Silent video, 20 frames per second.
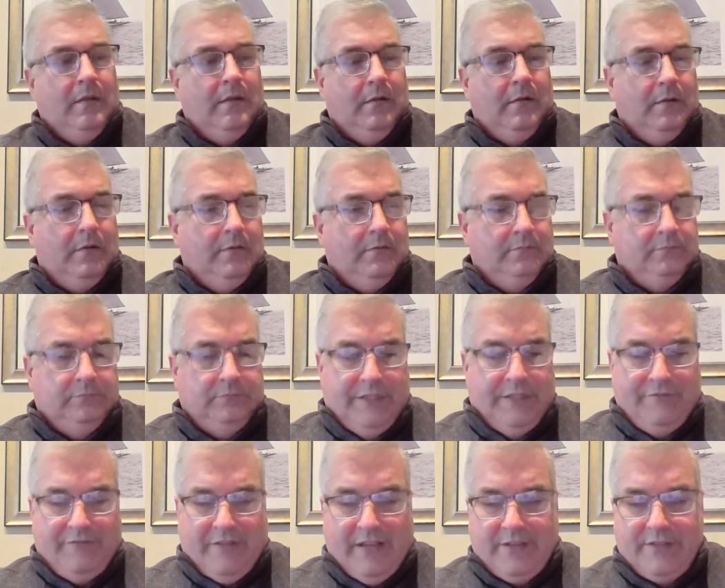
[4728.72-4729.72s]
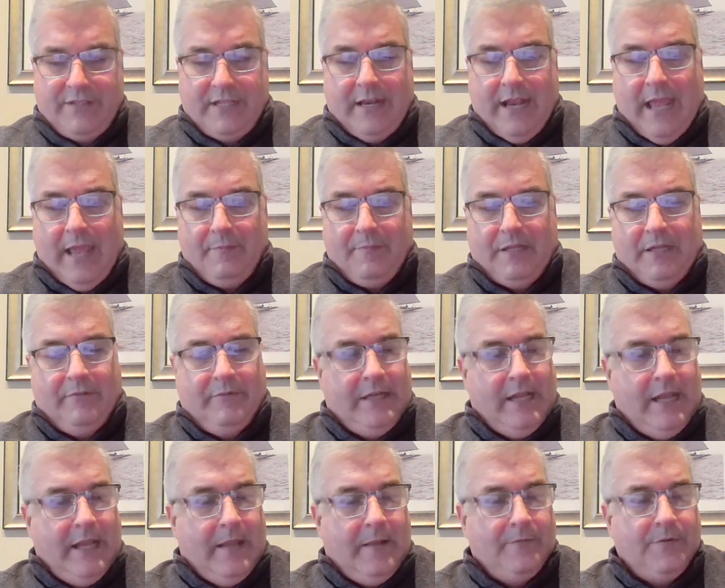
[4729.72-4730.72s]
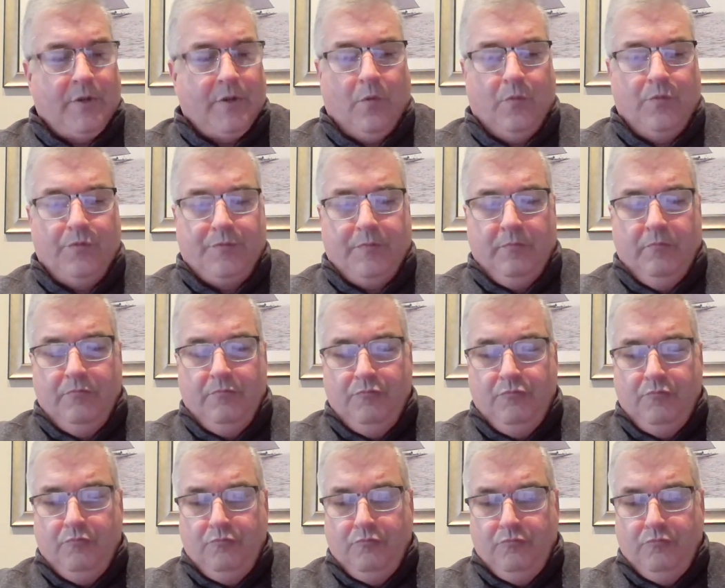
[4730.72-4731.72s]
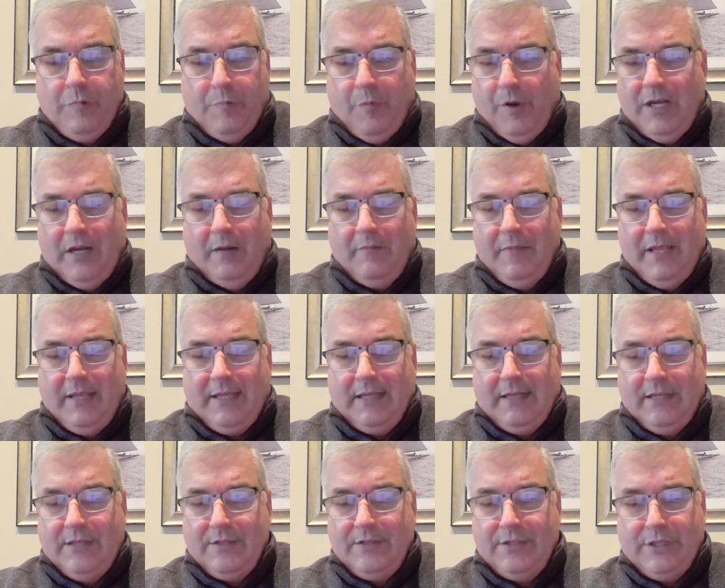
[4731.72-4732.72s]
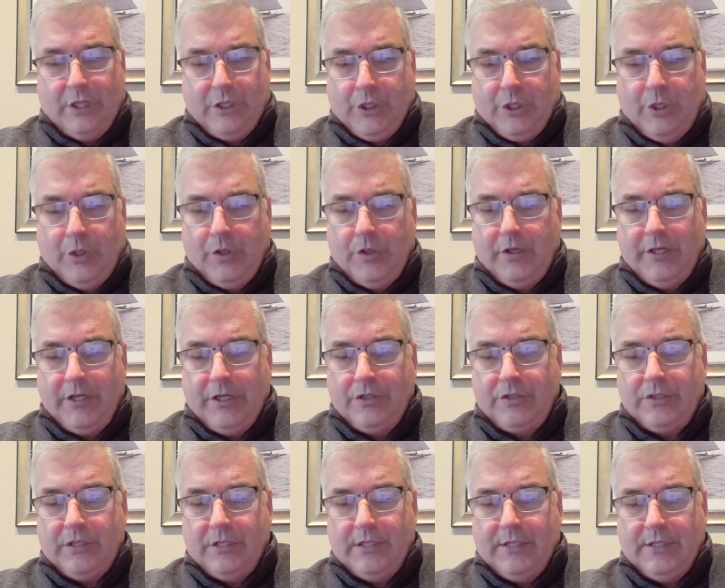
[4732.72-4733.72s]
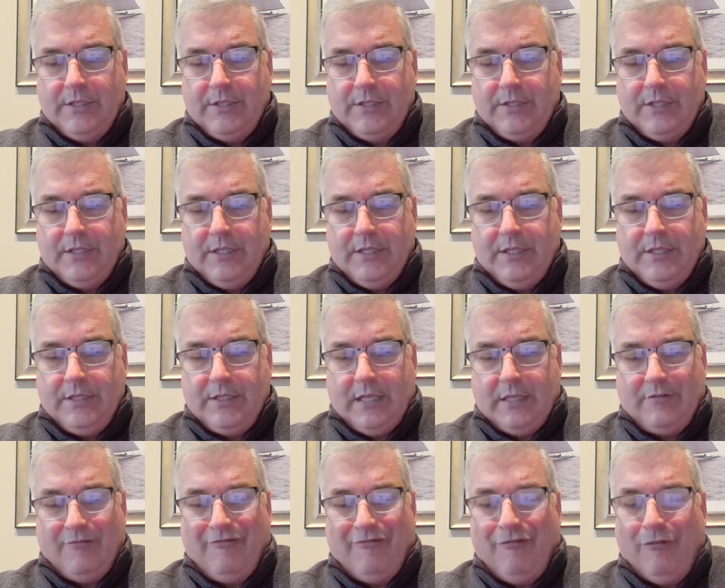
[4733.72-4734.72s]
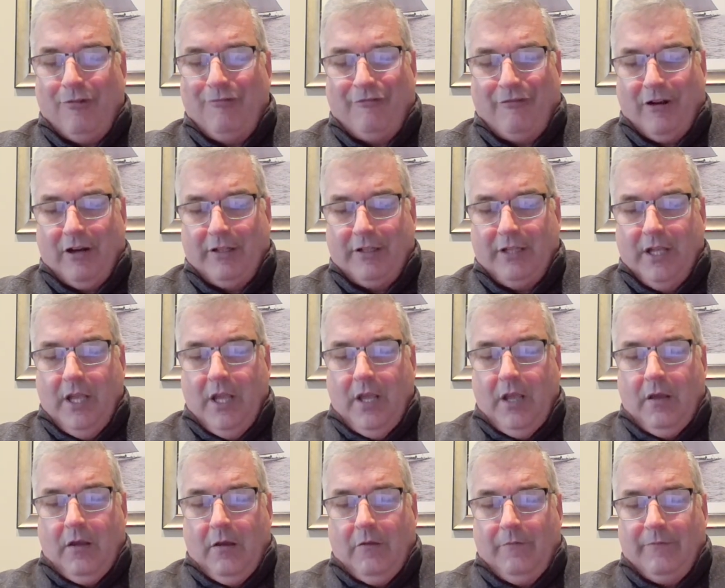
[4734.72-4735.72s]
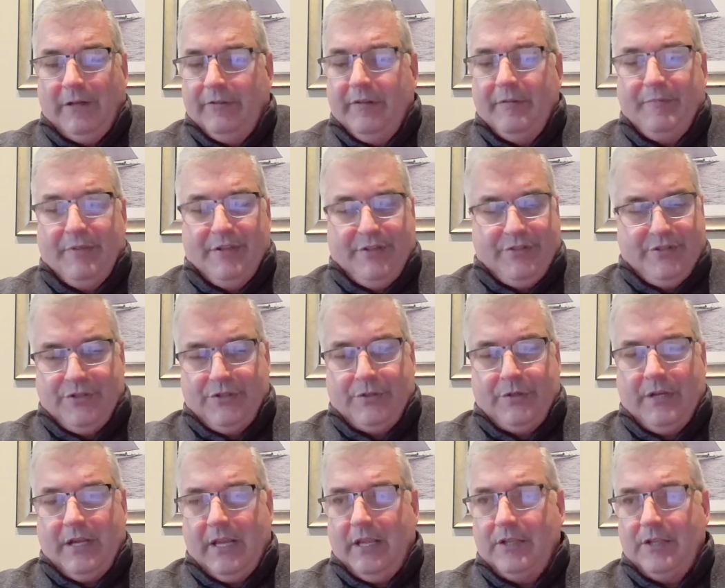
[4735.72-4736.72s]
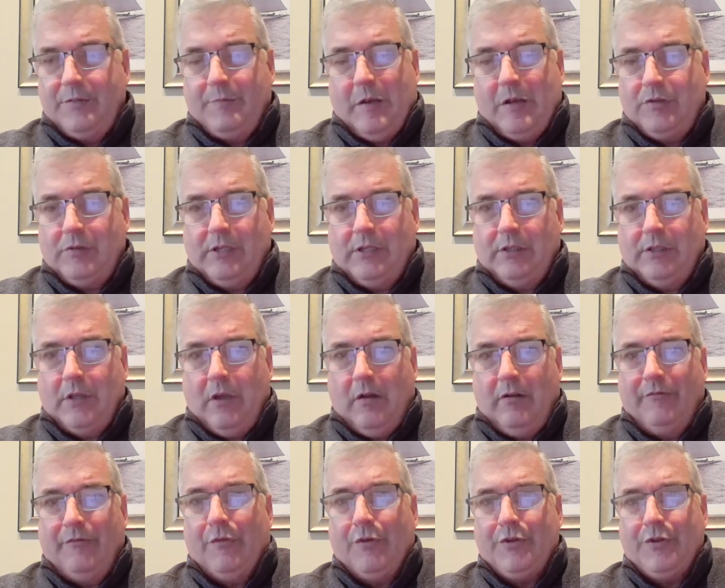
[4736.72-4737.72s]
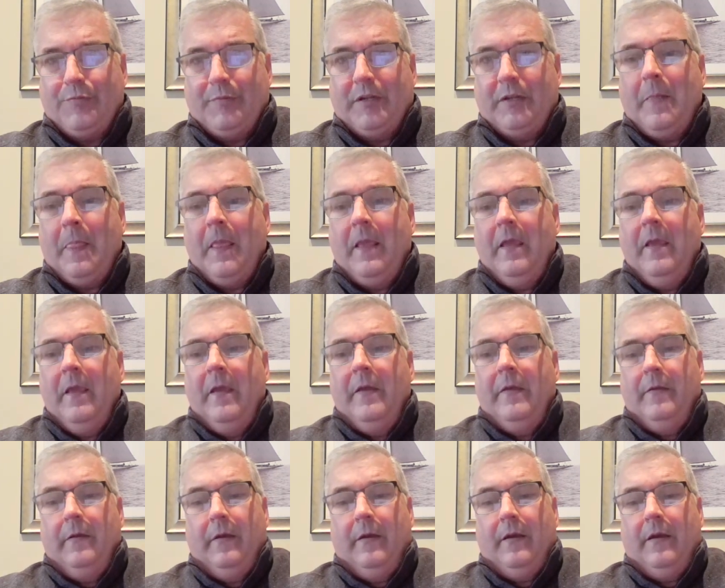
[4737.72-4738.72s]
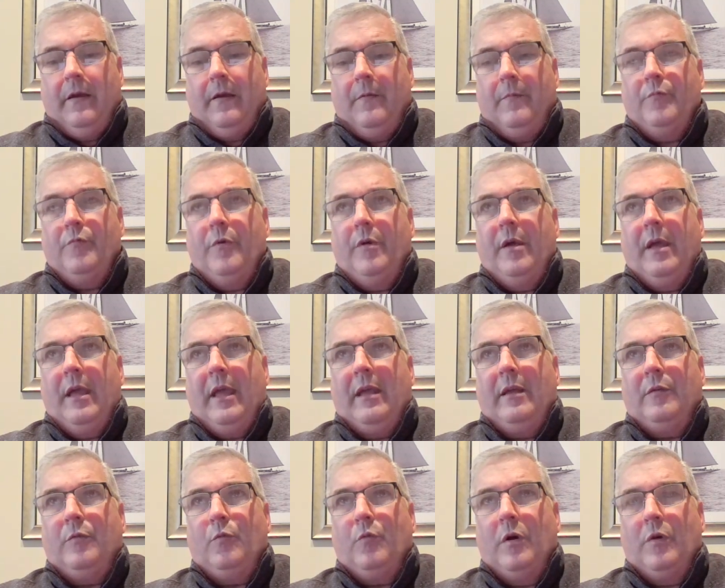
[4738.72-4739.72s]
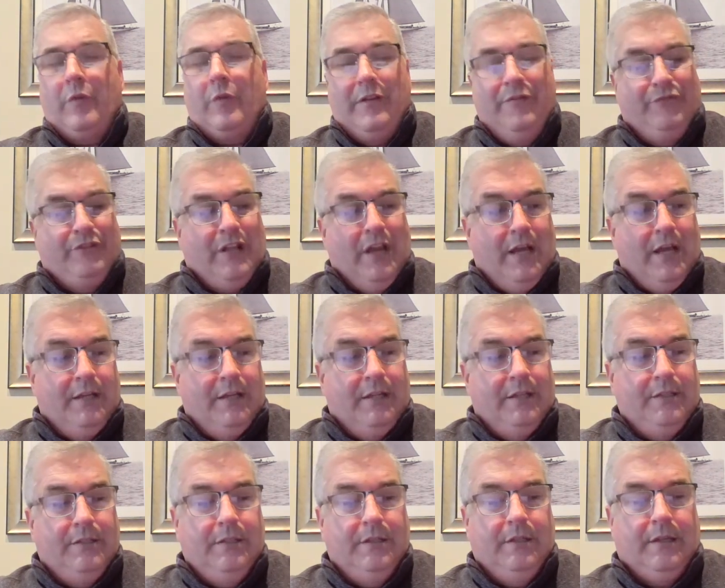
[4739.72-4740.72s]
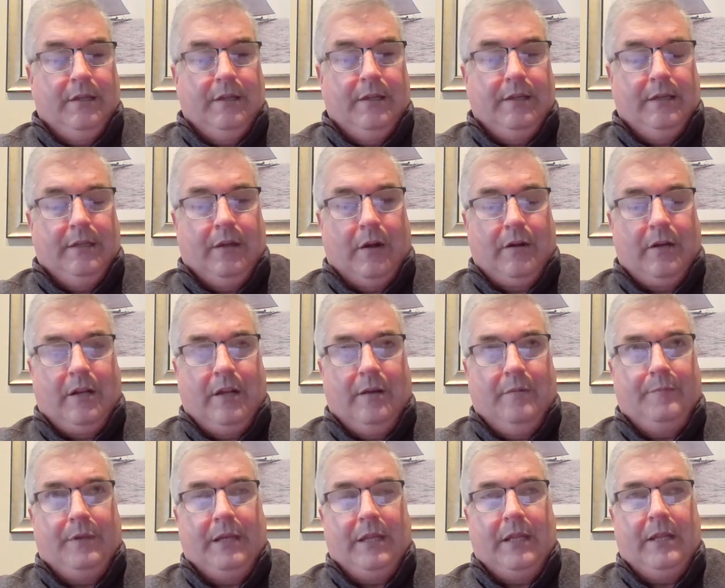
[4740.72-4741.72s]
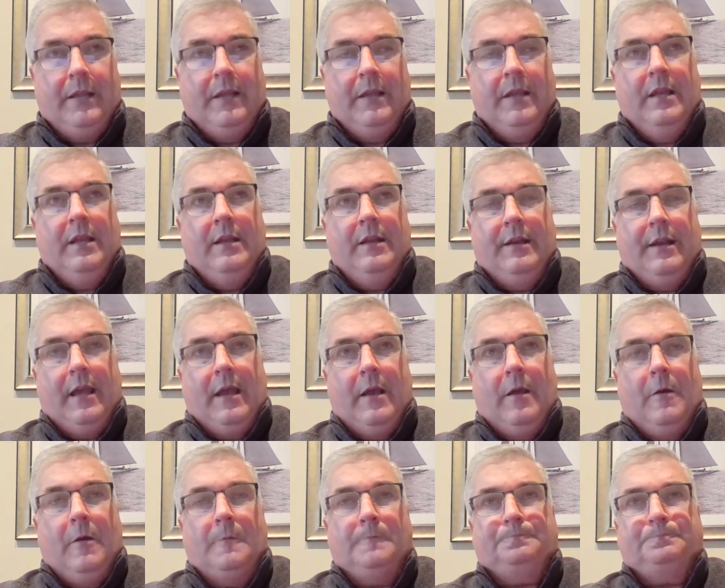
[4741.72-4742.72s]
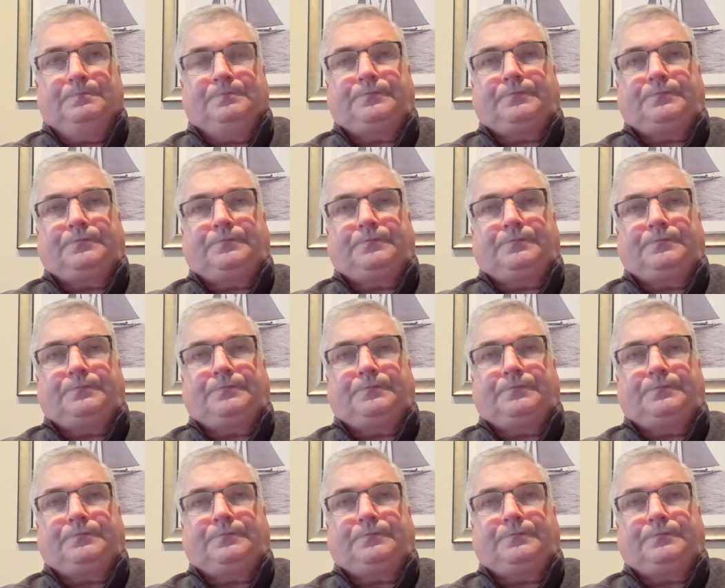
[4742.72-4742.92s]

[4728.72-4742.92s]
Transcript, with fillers: uh, events that happen every day. So the point I'm making is security is is is at the forefront of every business today, especially in law enforcement. Uh, and what we've done uh, in our company now,